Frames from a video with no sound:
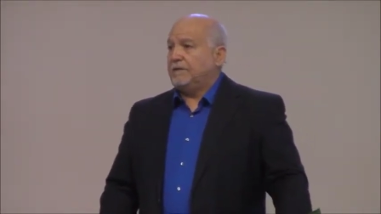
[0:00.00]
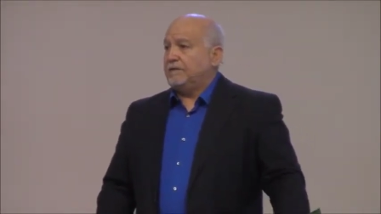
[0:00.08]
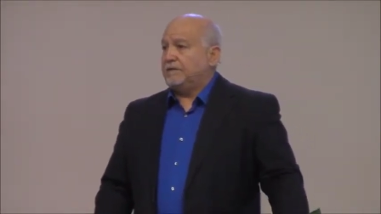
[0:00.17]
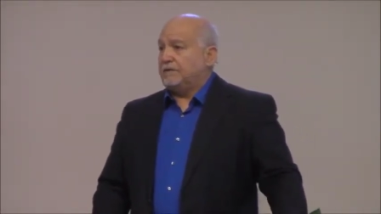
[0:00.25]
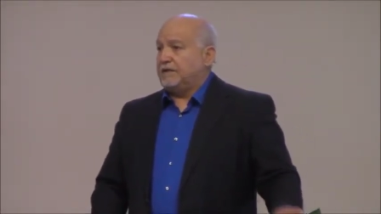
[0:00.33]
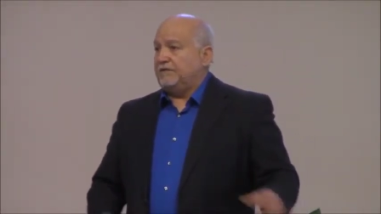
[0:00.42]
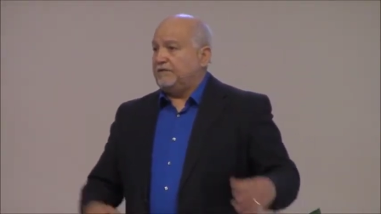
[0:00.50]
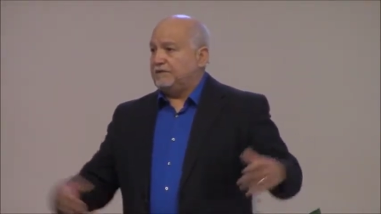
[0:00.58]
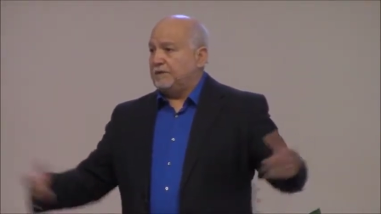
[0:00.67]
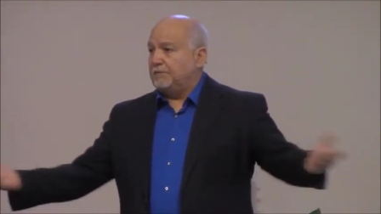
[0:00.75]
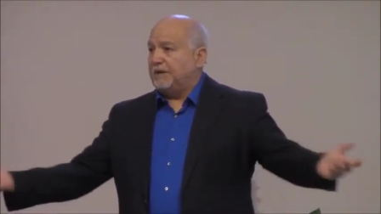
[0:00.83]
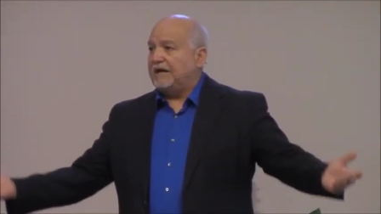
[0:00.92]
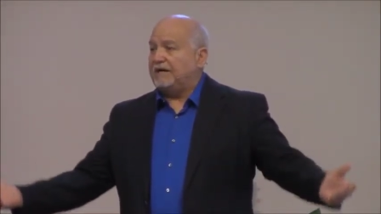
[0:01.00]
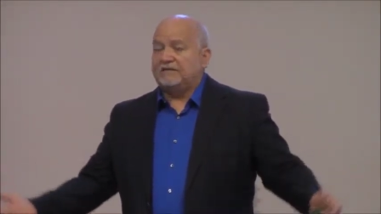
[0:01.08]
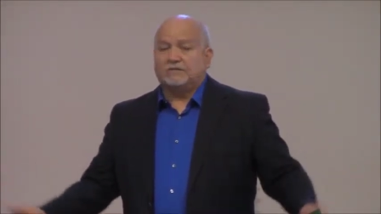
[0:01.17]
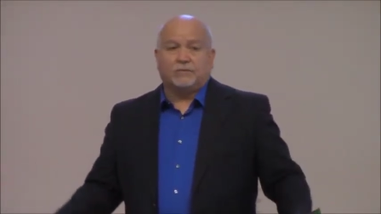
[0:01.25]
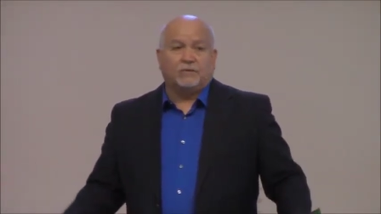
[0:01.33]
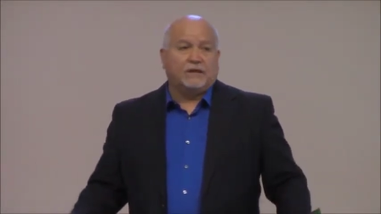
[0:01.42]
They're giving their
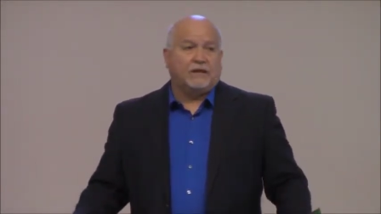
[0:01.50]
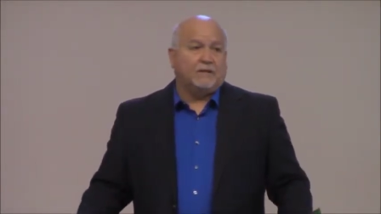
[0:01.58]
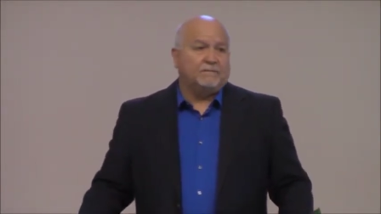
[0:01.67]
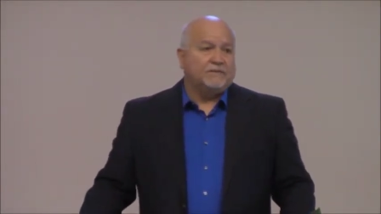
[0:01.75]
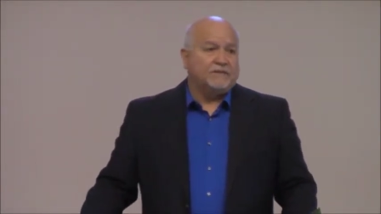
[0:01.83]
bodies away